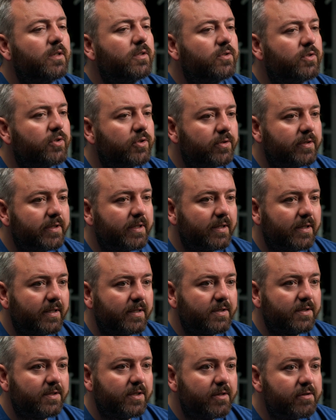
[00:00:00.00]
During this
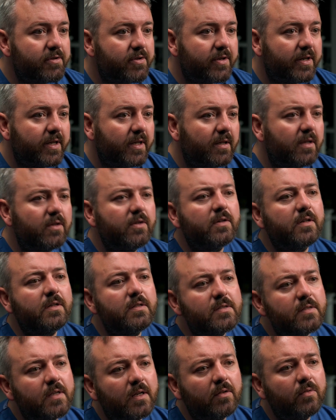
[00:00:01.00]
surgery, your
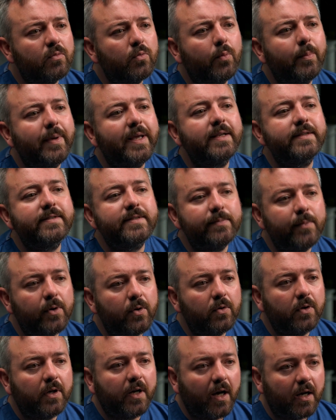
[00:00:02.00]
consultant will make small
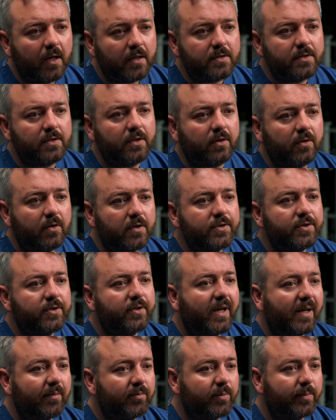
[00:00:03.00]
cuts across your
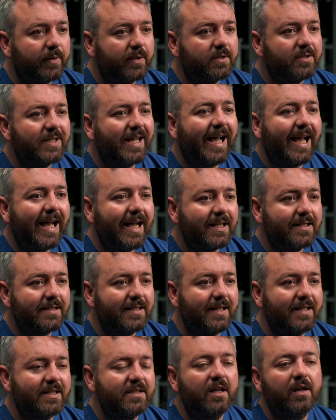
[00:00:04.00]
abdomen to
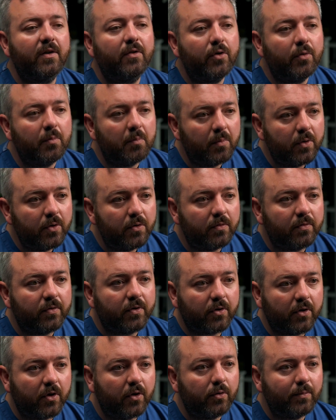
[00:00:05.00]
access and remove your
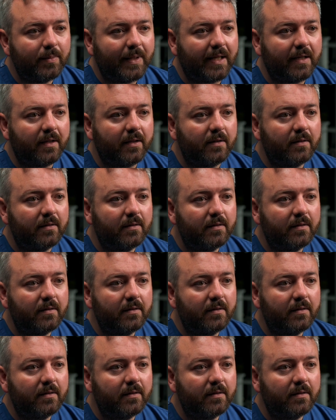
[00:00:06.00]
gallbladder.